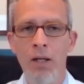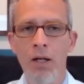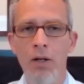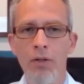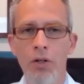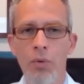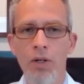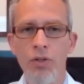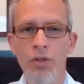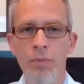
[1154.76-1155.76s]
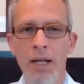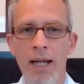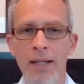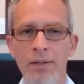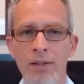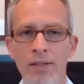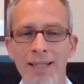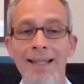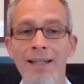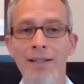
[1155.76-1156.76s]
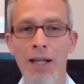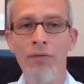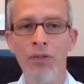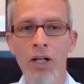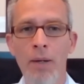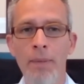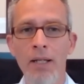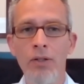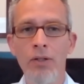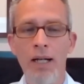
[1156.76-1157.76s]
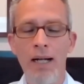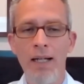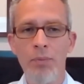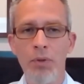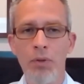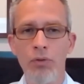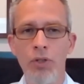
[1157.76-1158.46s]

Another question that's been asked is it safe to come into the hospital,